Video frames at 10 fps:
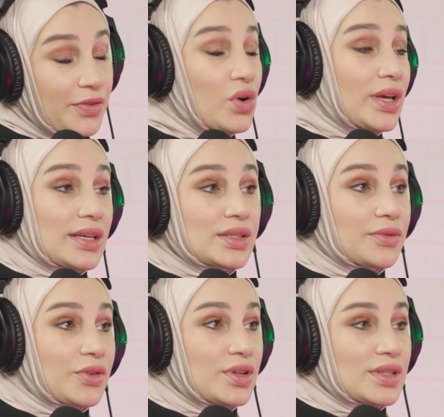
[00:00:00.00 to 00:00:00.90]
focus,
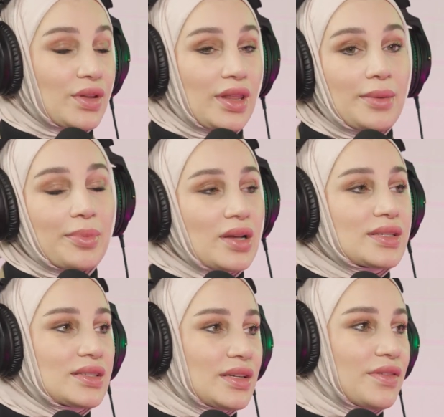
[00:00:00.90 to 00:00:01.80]
of course, on the
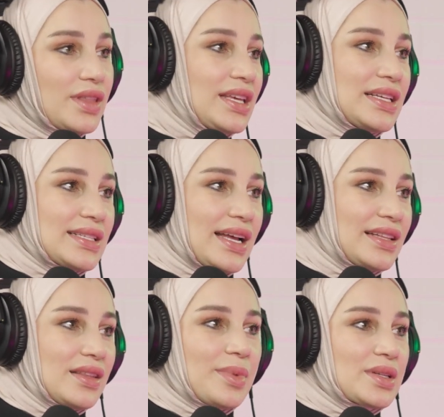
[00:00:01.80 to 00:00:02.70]
positive things
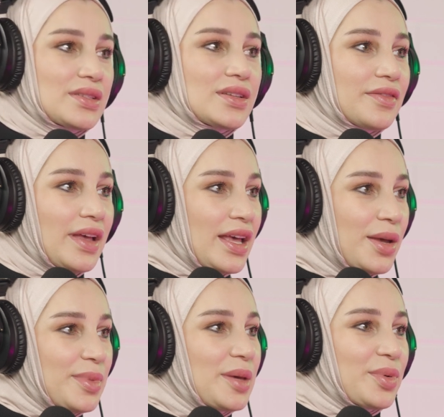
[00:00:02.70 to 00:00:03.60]
and the positive
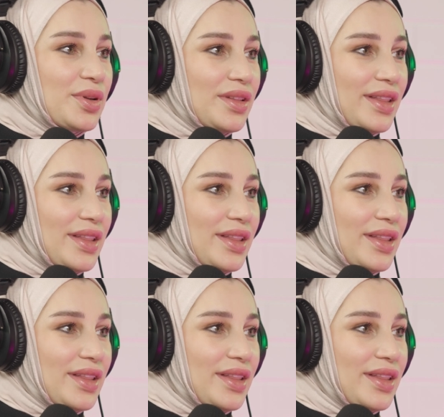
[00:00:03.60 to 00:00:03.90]
people